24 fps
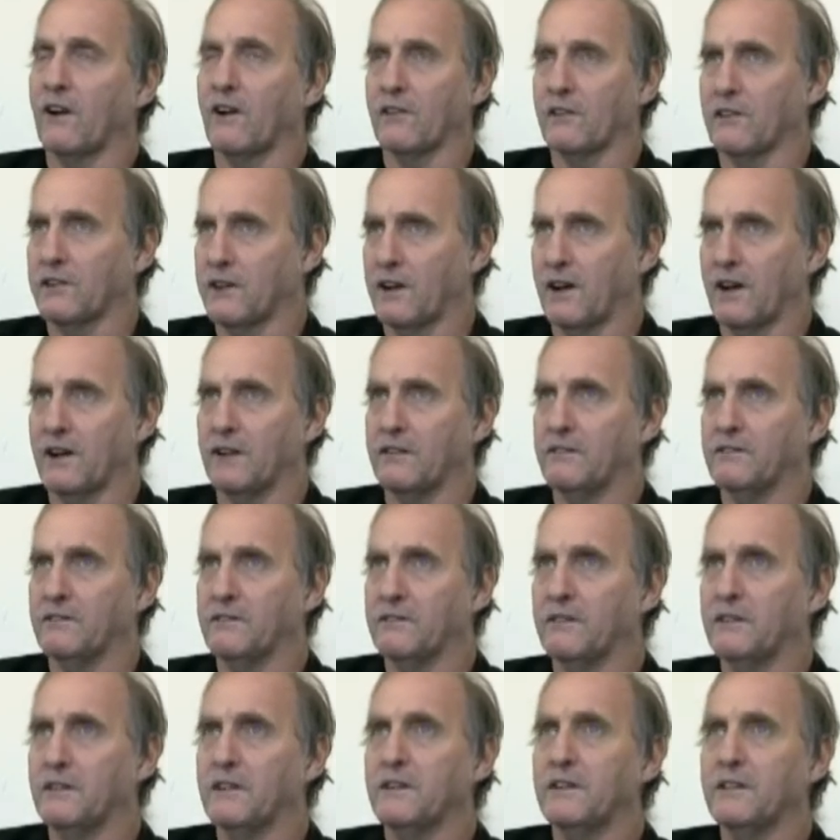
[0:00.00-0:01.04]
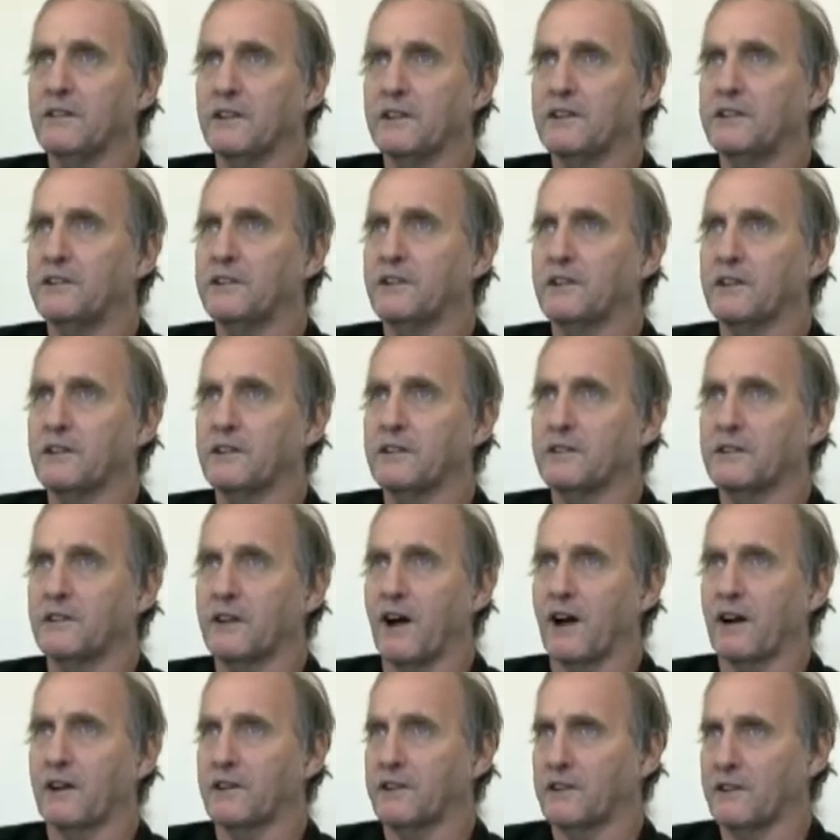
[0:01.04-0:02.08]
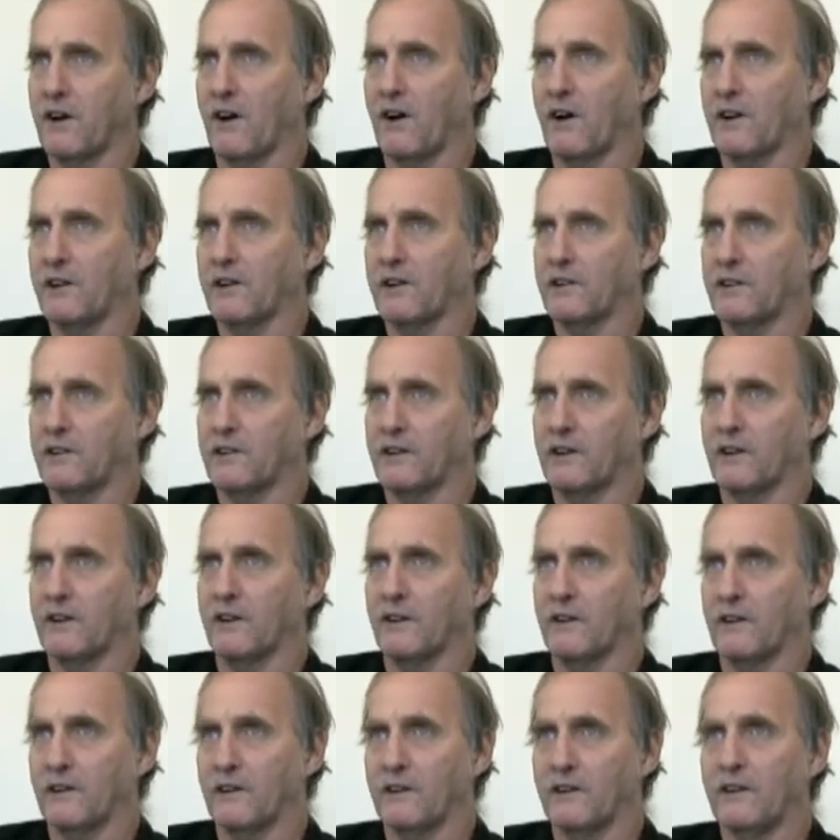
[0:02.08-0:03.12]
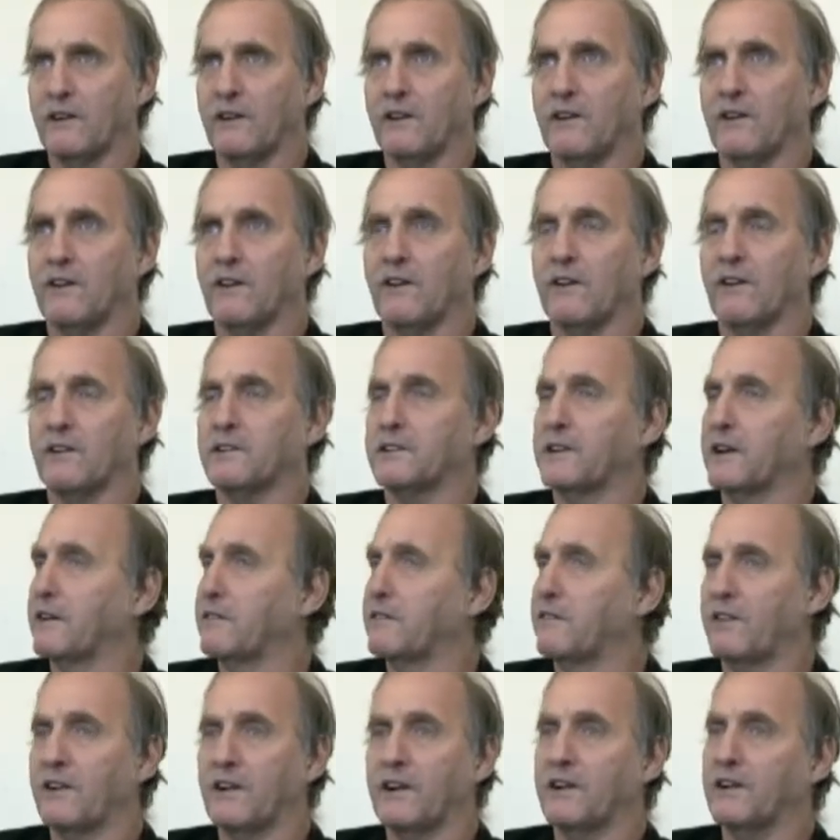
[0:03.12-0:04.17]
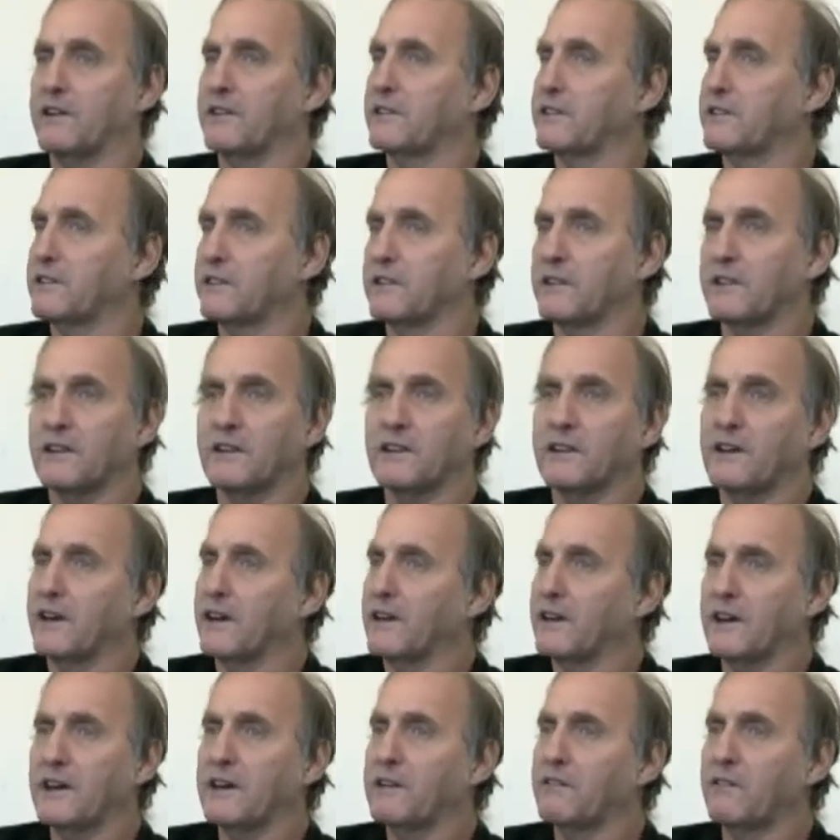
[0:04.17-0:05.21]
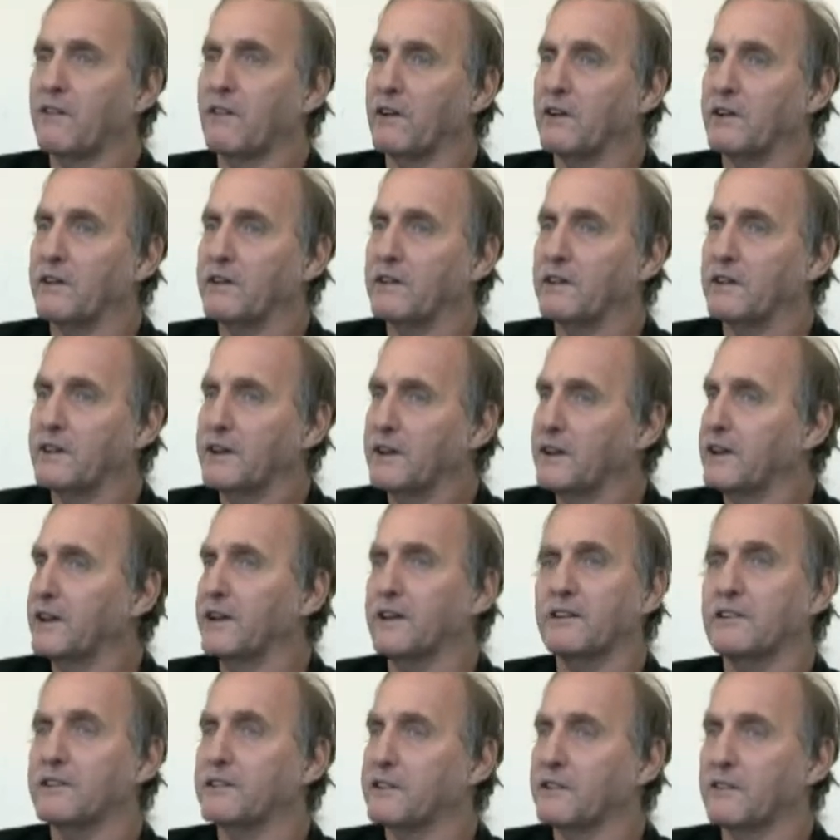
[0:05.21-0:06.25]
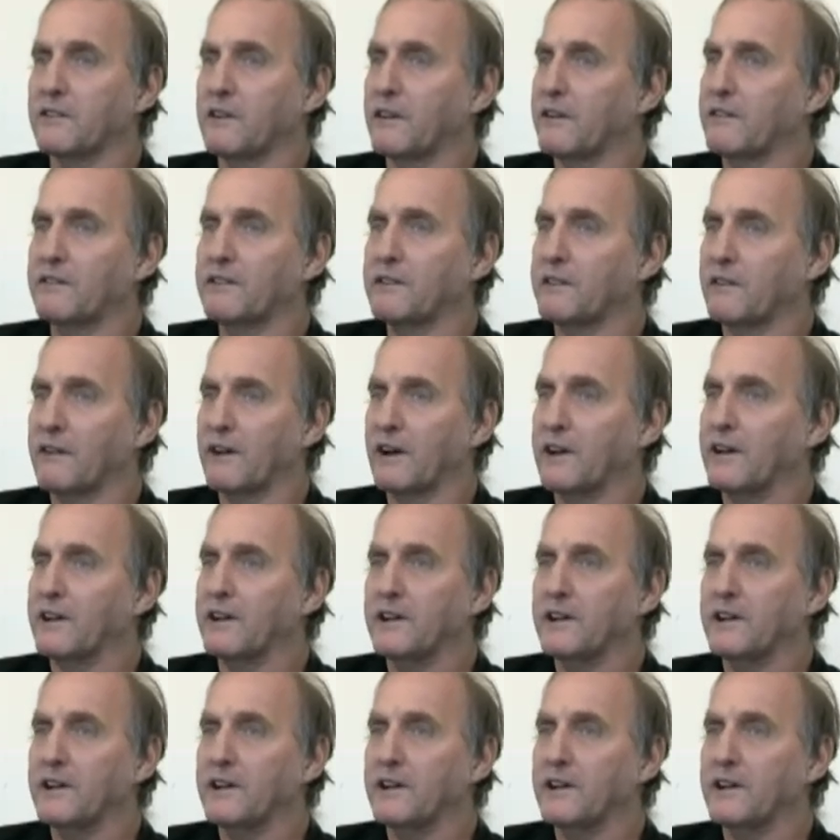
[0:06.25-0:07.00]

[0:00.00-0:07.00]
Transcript: all the time, that you can talk to God or say prayers at any point. He hears you wherever you're at.